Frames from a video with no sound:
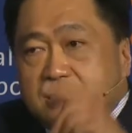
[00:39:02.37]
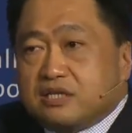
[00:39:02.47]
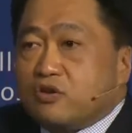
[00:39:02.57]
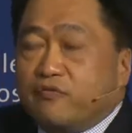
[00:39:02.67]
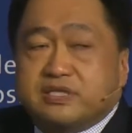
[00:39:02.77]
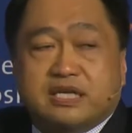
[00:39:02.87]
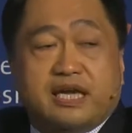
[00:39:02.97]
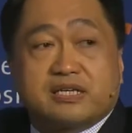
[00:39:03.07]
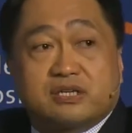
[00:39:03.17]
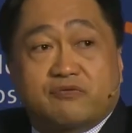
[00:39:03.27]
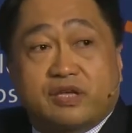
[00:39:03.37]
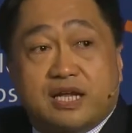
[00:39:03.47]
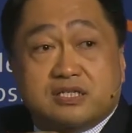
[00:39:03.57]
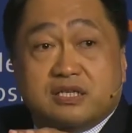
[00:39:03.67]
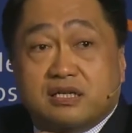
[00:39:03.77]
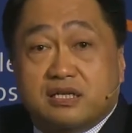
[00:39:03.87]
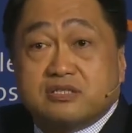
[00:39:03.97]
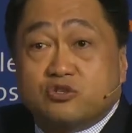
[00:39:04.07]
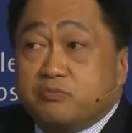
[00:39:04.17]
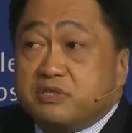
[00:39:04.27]
sophisticated financial
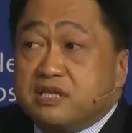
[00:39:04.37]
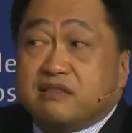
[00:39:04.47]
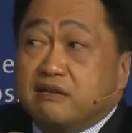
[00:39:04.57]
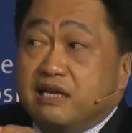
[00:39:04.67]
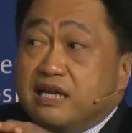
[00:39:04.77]
instruments that really